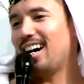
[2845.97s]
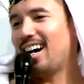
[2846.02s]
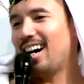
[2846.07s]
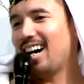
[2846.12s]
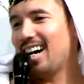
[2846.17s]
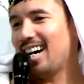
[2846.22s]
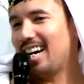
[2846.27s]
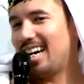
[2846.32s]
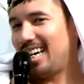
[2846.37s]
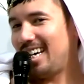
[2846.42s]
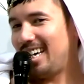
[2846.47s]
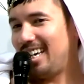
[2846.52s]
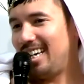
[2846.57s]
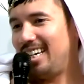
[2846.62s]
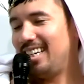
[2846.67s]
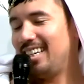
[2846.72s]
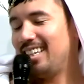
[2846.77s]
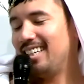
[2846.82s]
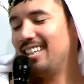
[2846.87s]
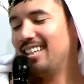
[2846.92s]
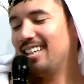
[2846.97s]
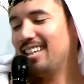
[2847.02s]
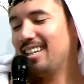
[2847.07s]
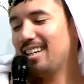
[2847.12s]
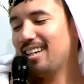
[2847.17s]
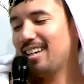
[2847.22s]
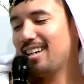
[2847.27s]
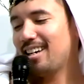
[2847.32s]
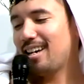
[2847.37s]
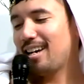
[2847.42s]
I
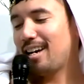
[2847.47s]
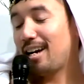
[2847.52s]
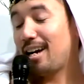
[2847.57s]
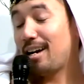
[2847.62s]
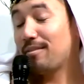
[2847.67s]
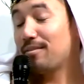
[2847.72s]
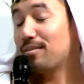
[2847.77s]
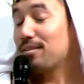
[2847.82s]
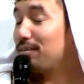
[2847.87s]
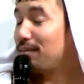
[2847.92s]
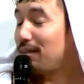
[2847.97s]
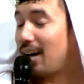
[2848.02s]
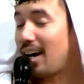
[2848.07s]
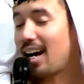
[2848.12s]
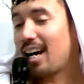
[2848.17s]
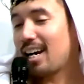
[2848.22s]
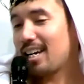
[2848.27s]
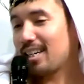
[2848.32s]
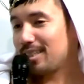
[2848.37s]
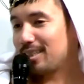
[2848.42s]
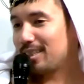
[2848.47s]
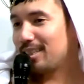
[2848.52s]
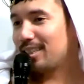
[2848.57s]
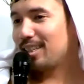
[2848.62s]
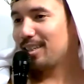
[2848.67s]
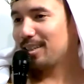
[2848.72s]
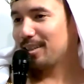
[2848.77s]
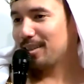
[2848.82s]
have a fact.